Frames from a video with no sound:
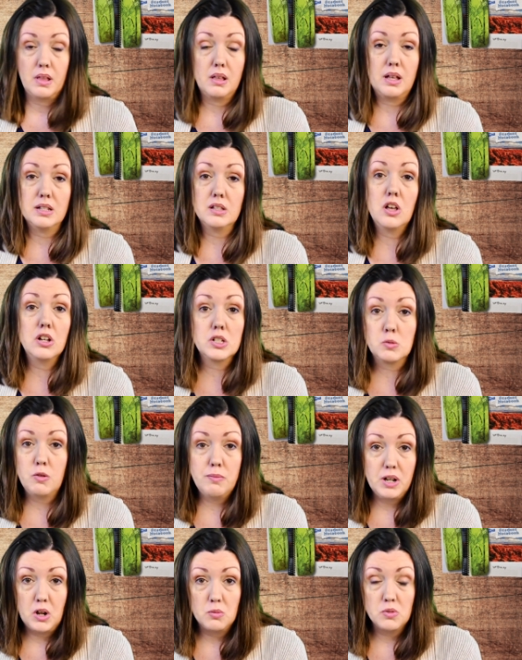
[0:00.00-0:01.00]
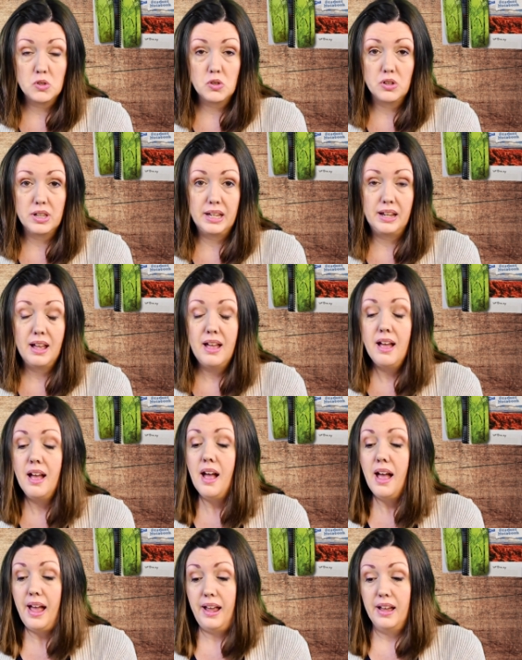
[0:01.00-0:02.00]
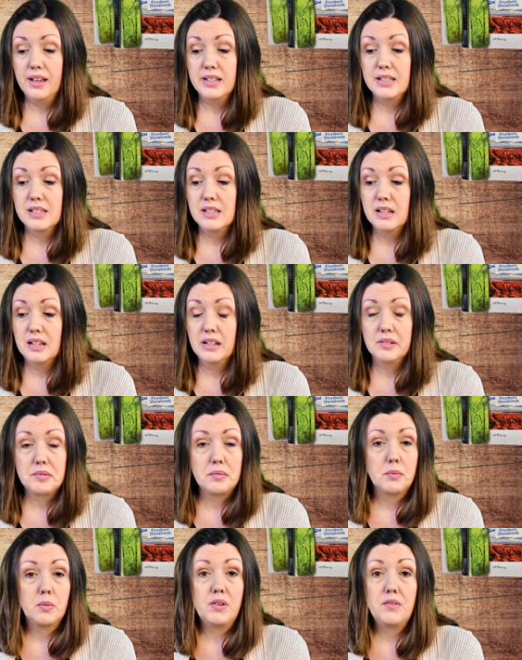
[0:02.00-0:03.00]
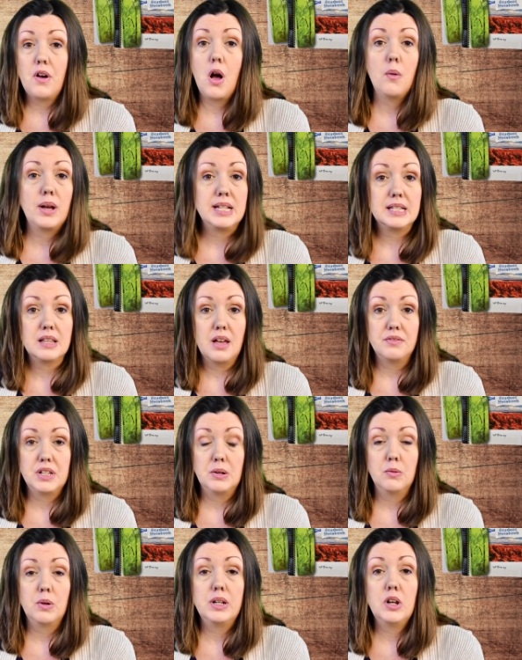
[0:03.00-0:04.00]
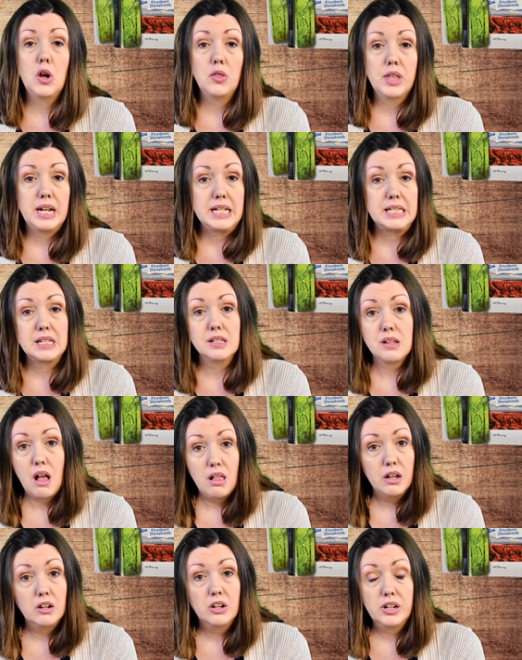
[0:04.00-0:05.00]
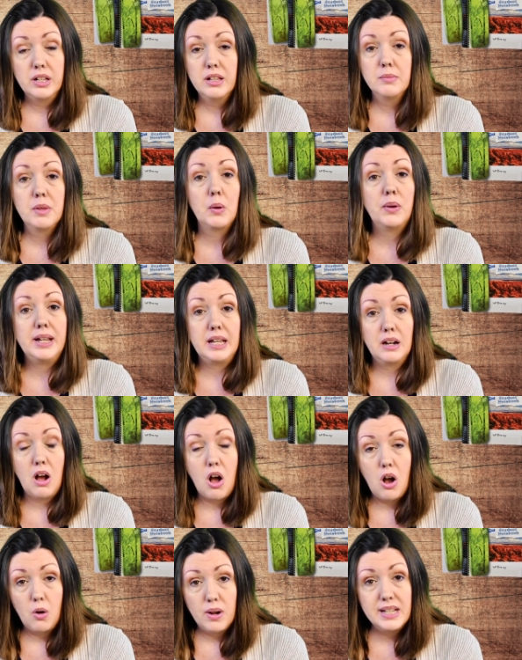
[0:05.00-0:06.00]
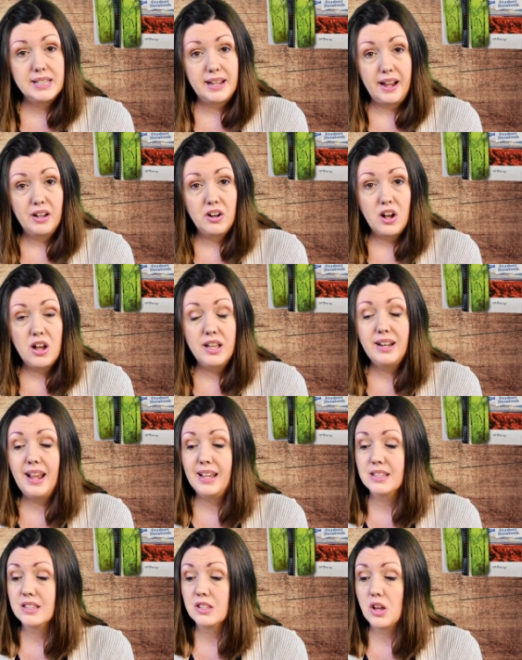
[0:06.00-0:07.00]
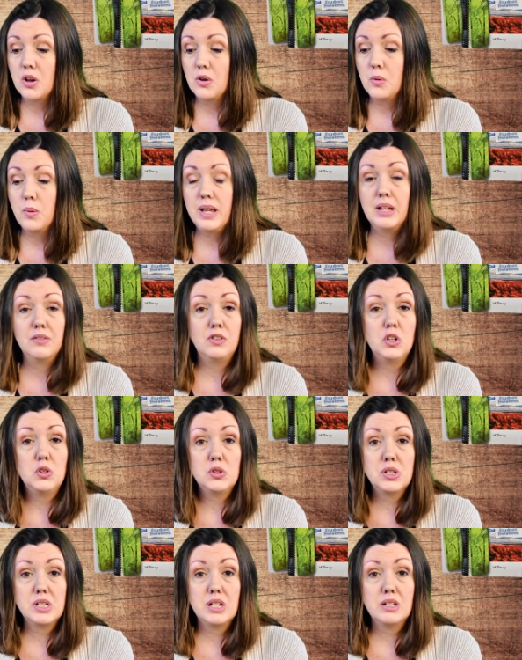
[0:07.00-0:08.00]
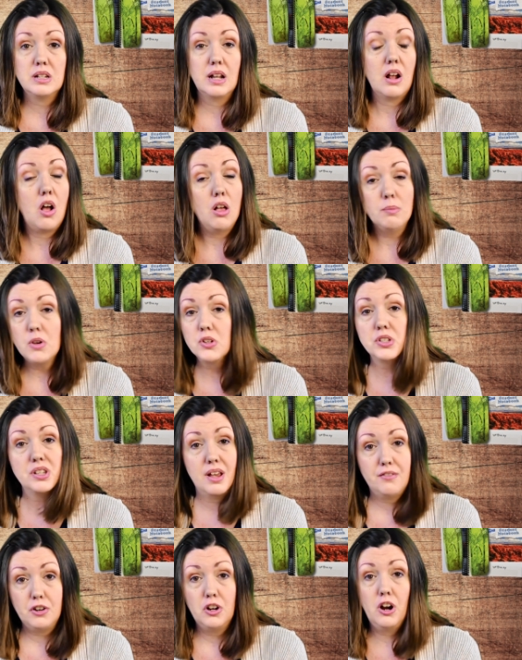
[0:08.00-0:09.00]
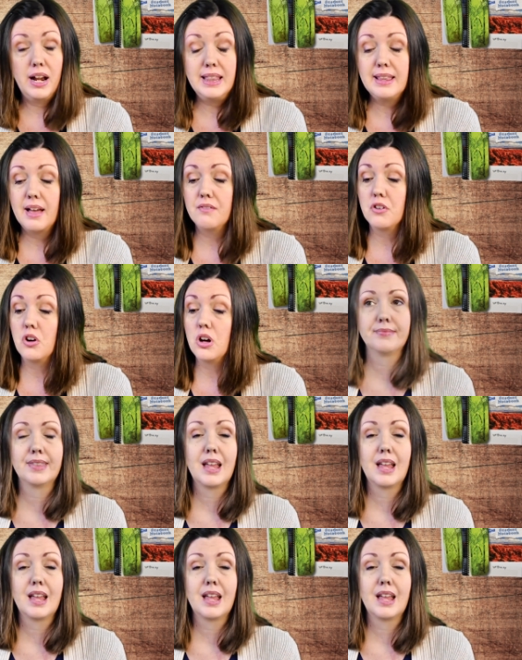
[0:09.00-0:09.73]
as long as we've been homeschooling, and we've always loved it. We know that it's a solid curriculum that we can always count on, and so we have used it at almost every grade level.